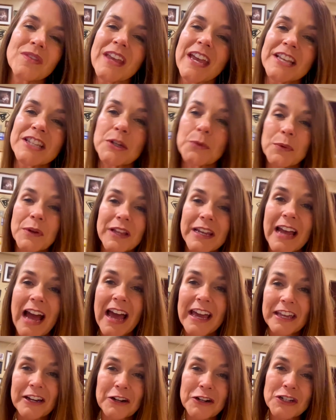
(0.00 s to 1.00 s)
It's a really
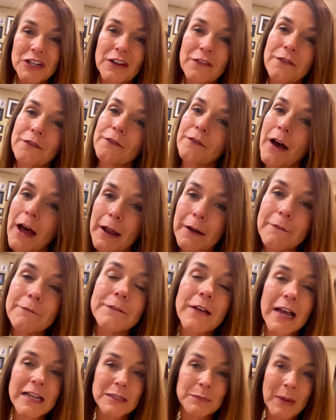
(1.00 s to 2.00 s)
high energy, fun,
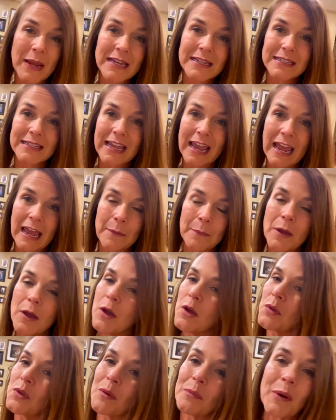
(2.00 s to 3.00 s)
fast paced game.
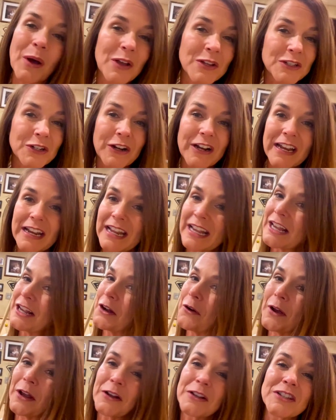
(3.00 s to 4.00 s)
The balls are hitting and
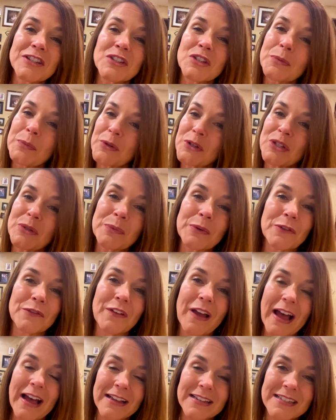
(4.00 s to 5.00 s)
going super, super
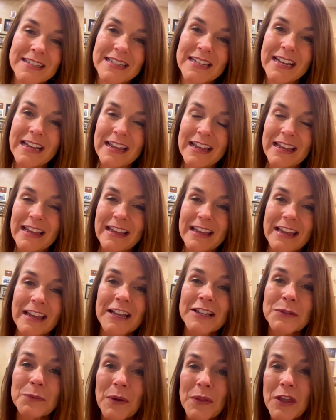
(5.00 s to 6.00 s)
fast.
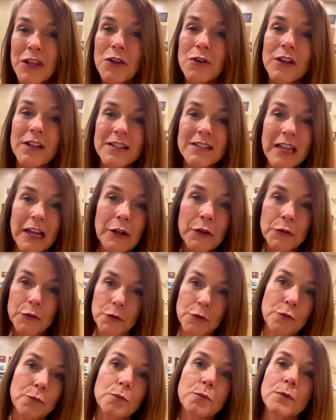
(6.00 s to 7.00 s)
It's one that you can cycle
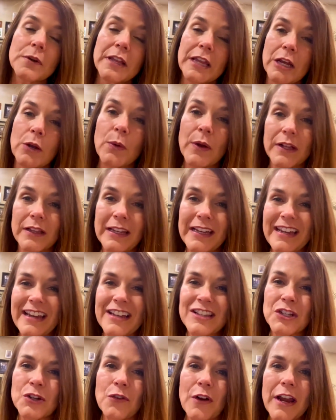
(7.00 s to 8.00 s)
through really quickly.
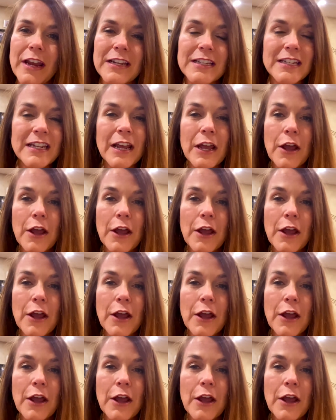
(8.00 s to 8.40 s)
It's great